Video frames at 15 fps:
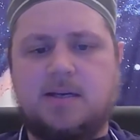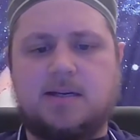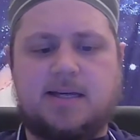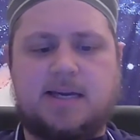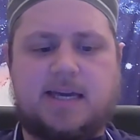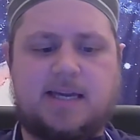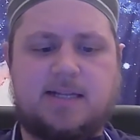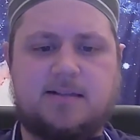
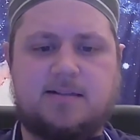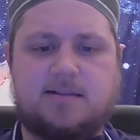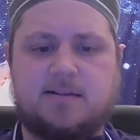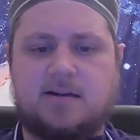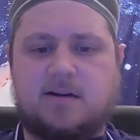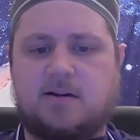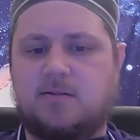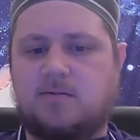and
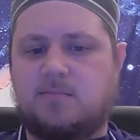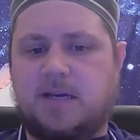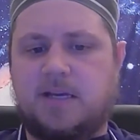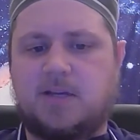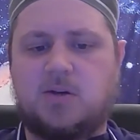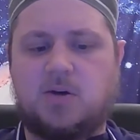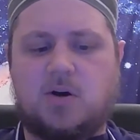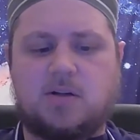oh my
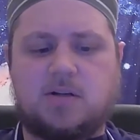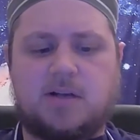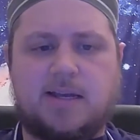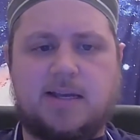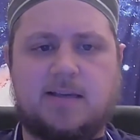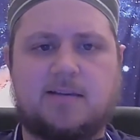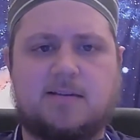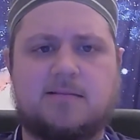god,
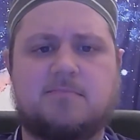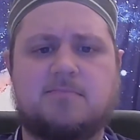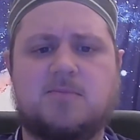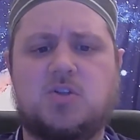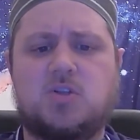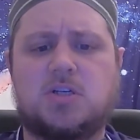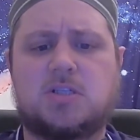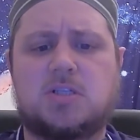like,
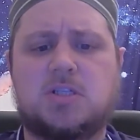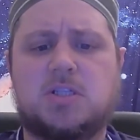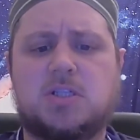just,